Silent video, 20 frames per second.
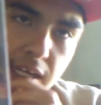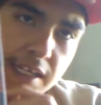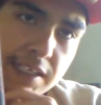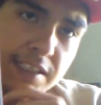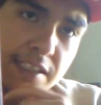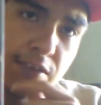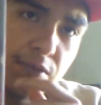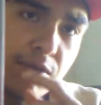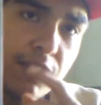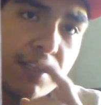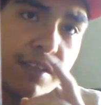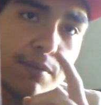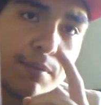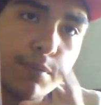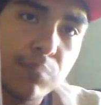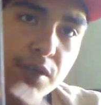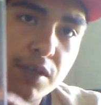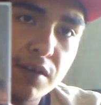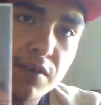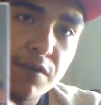I did read the
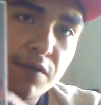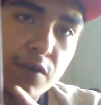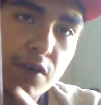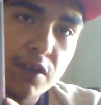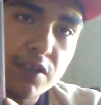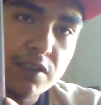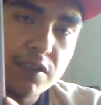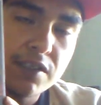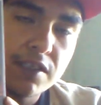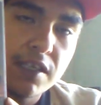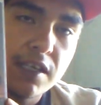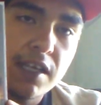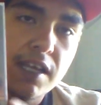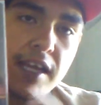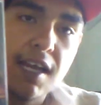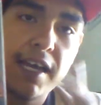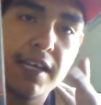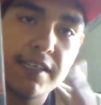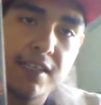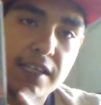book first,
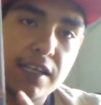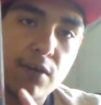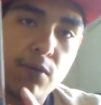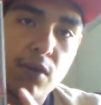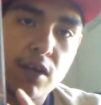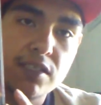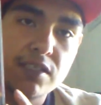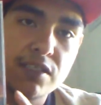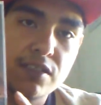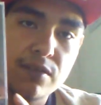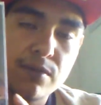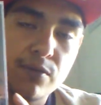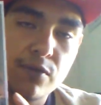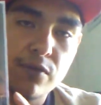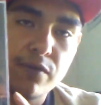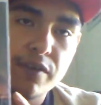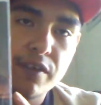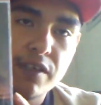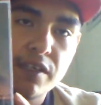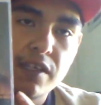and then I watched the
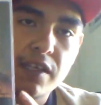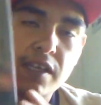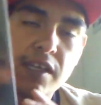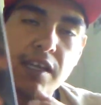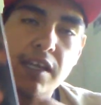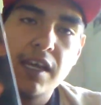movie.